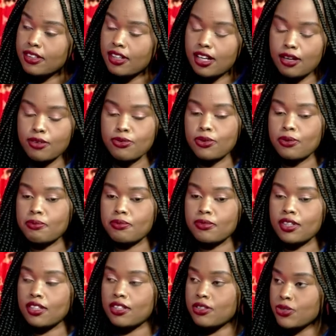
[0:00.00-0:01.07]
uh -huh. from,
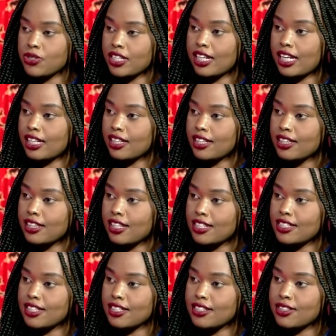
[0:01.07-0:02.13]
uh, you said earlier,
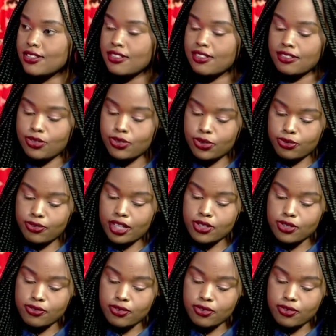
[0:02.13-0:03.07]
30th yes, yes. to 1st